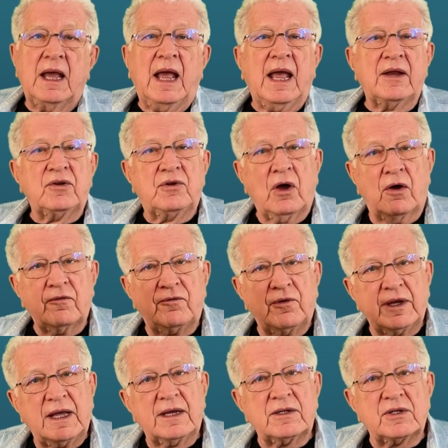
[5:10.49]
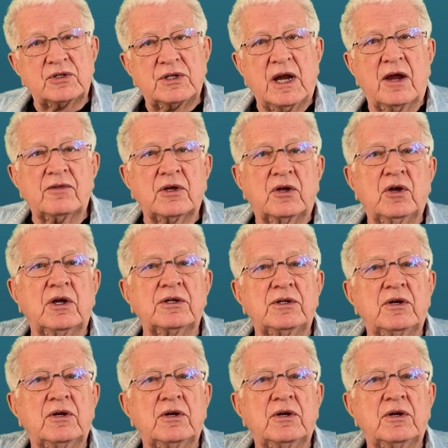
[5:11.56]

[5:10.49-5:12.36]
and don't forget to share the good